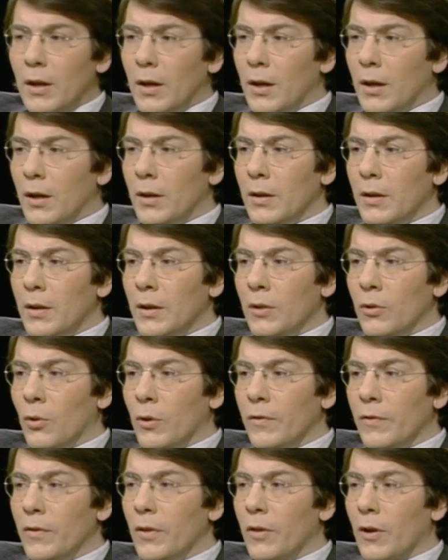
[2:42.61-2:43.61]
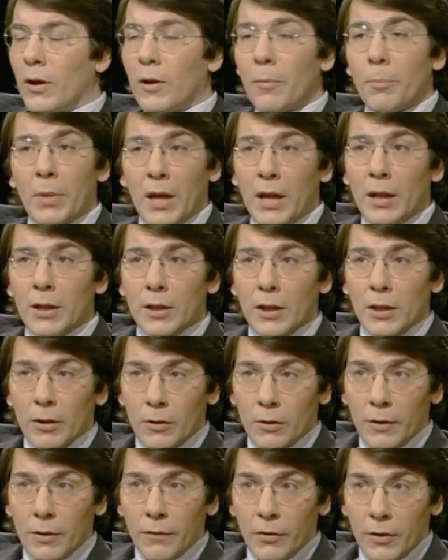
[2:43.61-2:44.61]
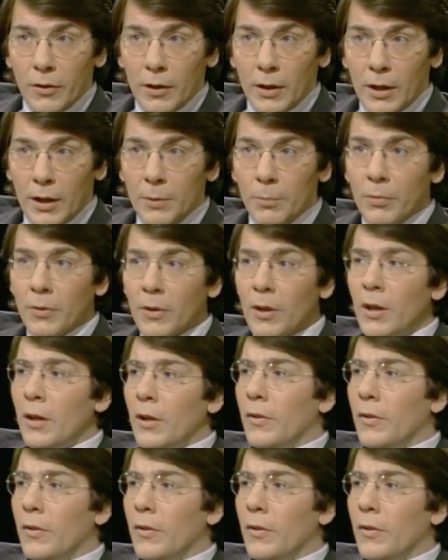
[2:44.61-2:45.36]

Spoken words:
Endorphins are a painkiller of types.